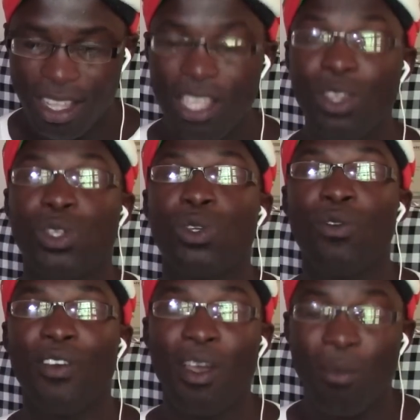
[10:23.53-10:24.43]
thank you
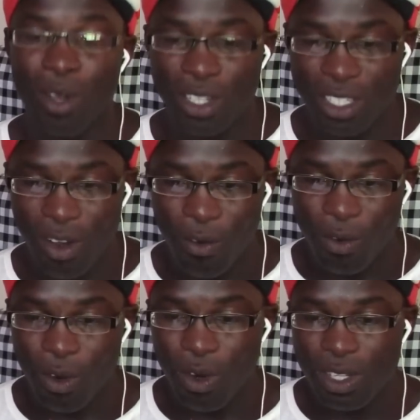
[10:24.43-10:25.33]
so very much
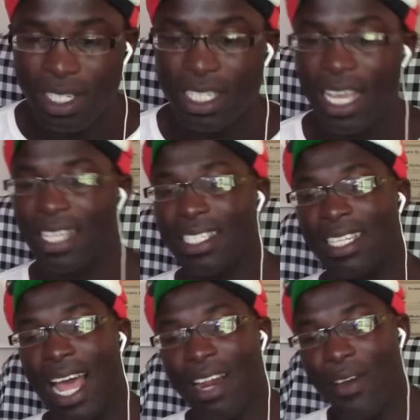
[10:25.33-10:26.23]
of course yes
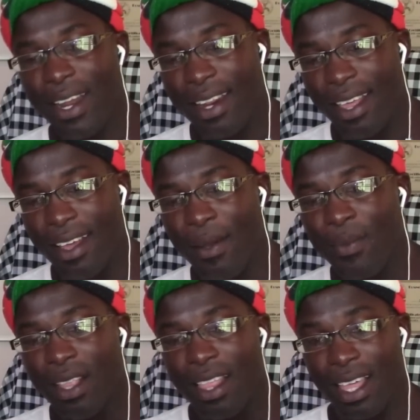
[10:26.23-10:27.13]
that right there
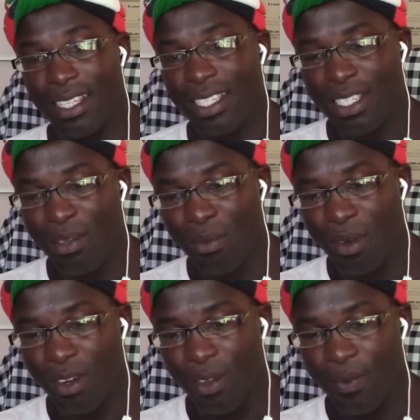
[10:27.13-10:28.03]
that's the
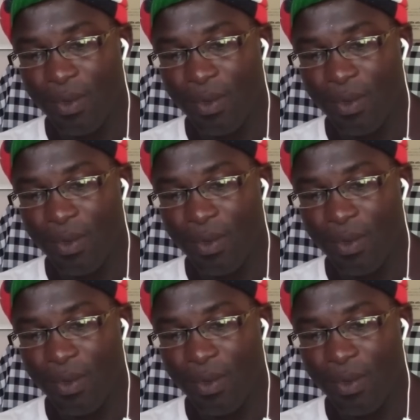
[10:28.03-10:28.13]
symbol